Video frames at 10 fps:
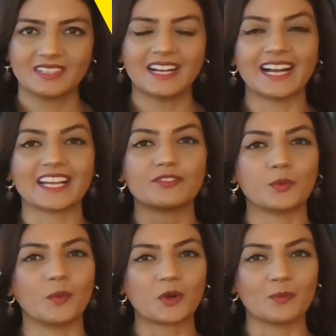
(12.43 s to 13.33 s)
Hi
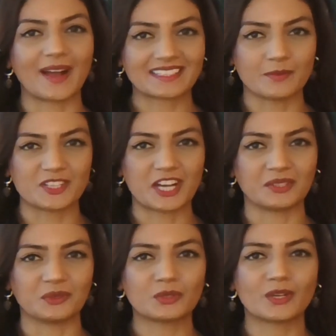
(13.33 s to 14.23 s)
everyone, welcome back to my
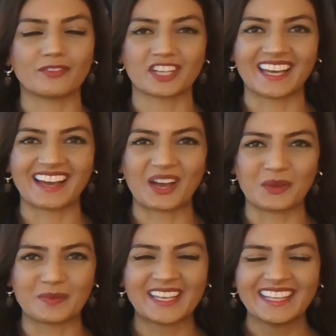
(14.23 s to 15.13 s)
channel, Forever Here. I
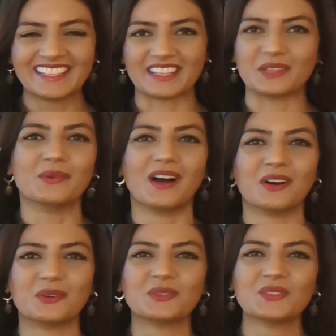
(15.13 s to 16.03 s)
hope that you
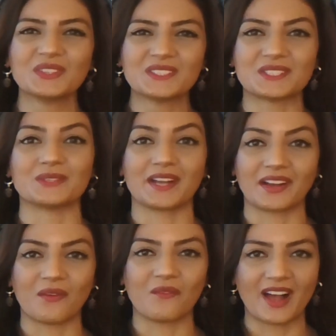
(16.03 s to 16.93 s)
are all
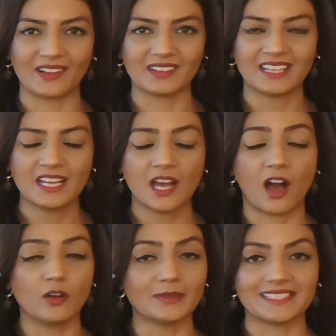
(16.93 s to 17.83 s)
doing well.
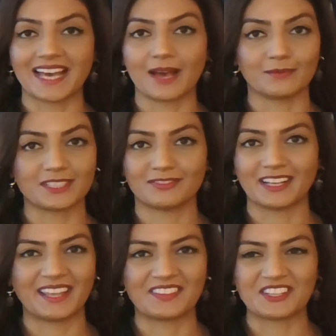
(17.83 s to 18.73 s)
I'll be damned if
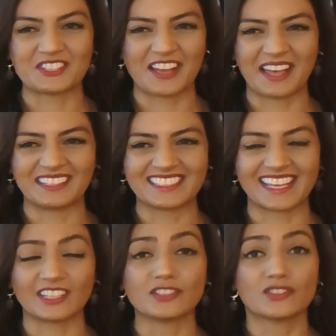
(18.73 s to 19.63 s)
I let this year end
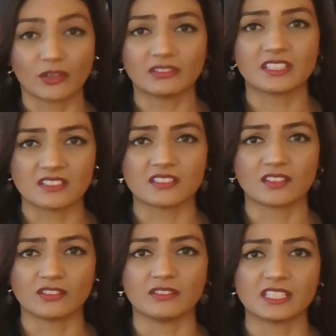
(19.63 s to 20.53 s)
and I don't listen to
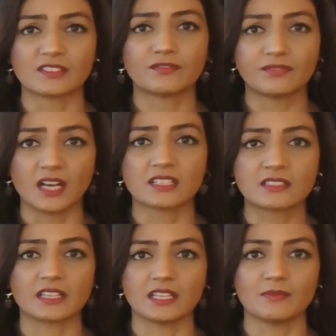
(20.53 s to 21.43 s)
HOONY's
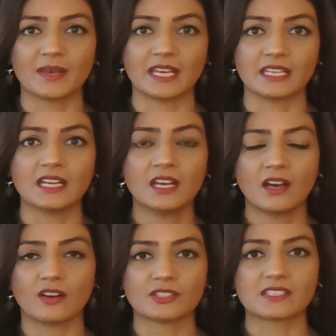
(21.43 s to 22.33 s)
first EP.
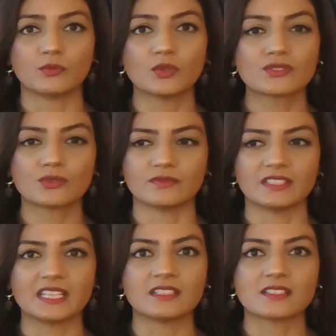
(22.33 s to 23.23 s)
Honestly, what sort of
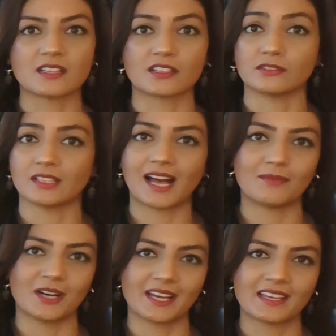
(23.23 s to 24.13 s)
an inner circle
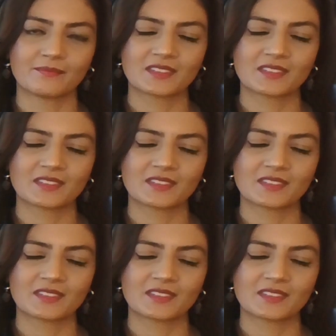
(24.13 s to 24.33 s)
am I?